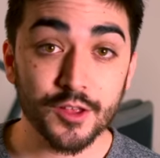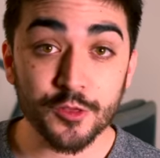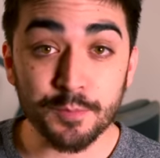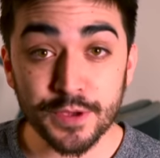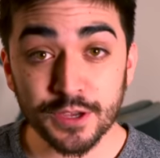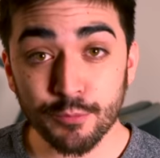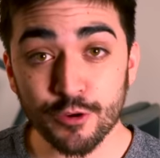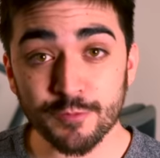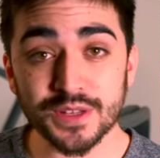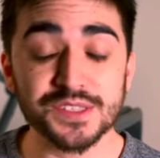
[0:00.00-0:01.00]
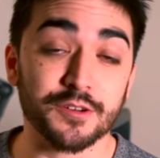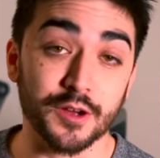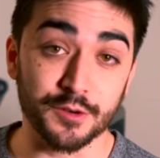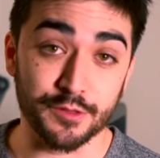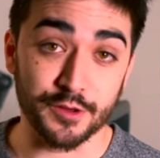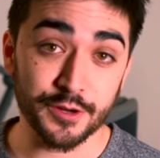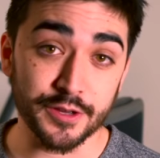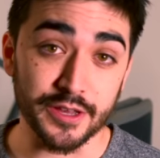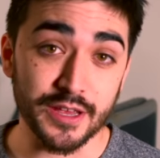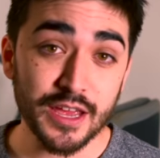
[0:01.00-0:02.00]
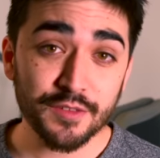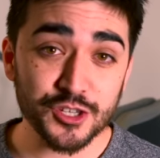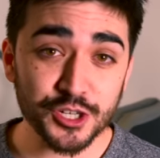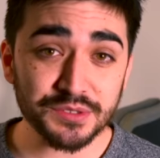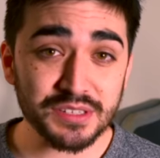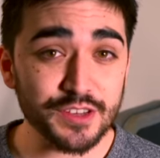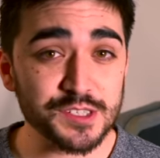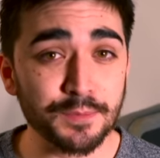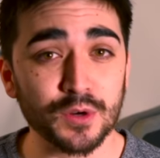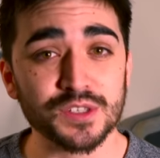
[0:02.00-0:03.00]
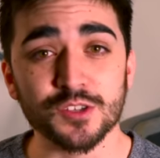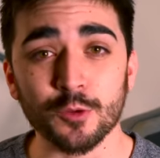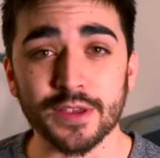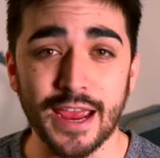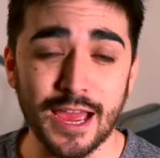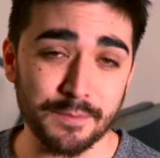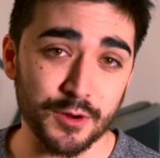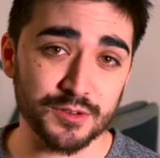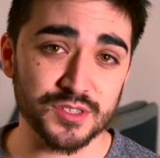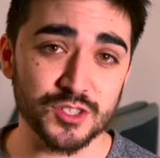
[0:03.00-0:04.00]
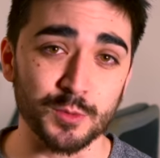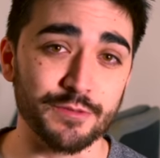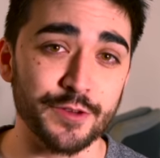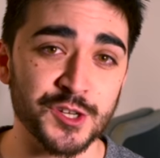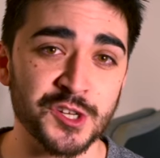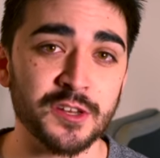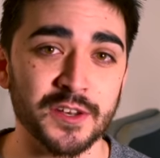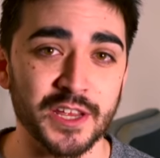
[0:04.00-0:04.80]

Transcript: The big improvements are under the hood. The Shield TV supports Dolby Atmos, Dolby Vision, and